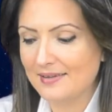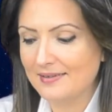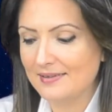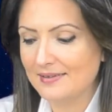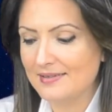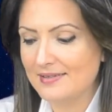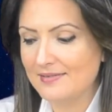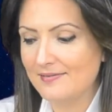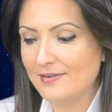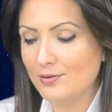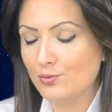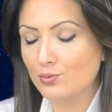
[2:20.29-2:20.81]

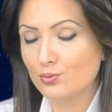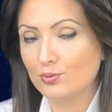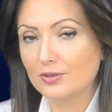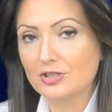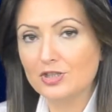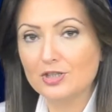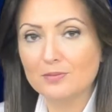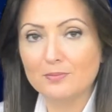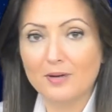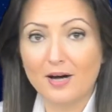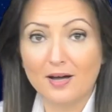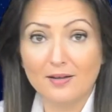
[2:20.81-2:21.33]
So, for
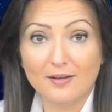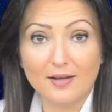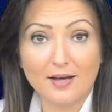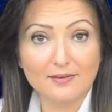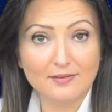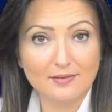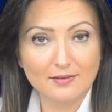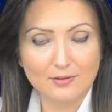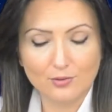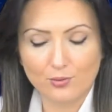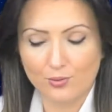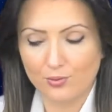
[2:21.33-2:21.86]
example, you can
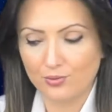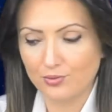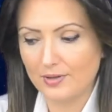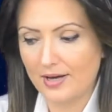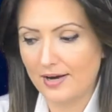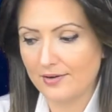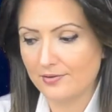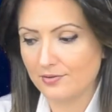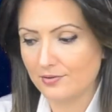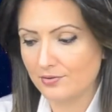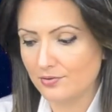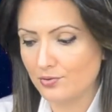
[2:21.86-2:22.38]
spend the
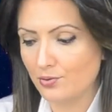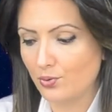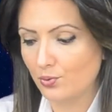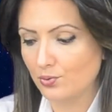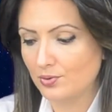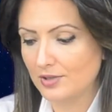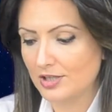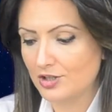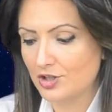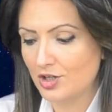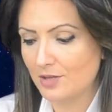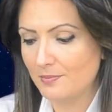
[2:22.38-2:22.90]
weekend with your
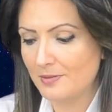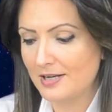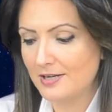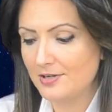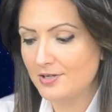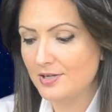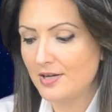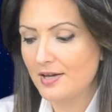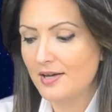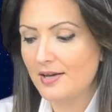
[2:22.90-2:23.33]
mates.